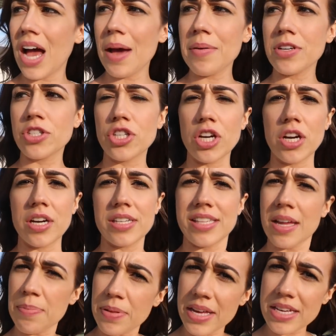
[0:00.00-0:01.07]
I'm not sure. Is
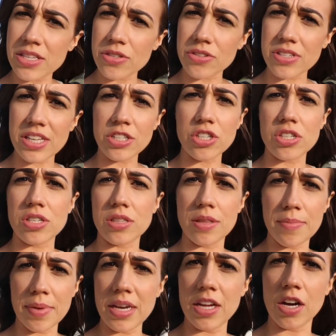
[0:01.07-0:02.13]
that a place, or is that just
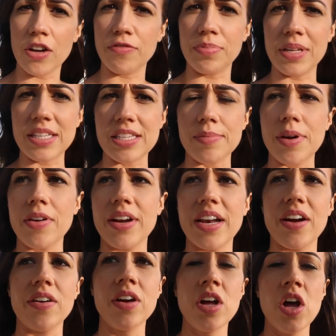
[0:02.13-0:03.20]
the mini golf place I'm at right
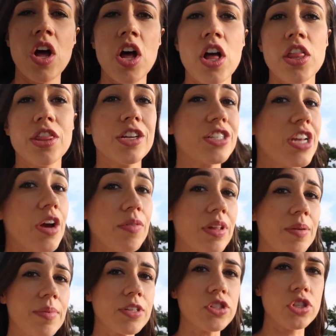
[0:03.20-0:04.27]
now? There's not
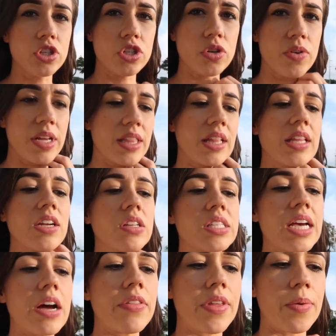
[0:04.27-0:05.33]
really much to do in the little
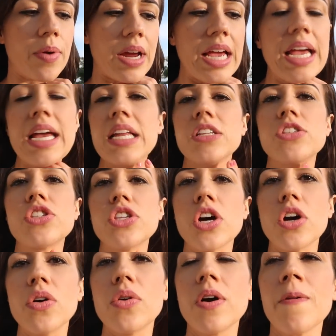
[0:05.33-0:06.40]
town that we're in,
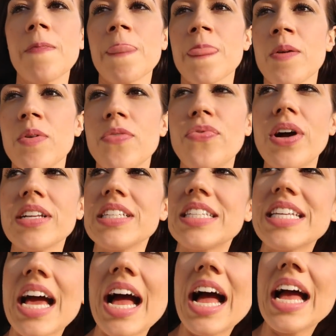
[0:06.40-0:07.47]
so we found a
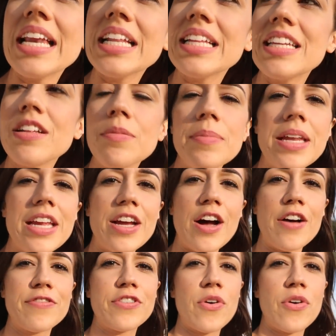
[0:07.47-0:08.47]
tiny little mini golf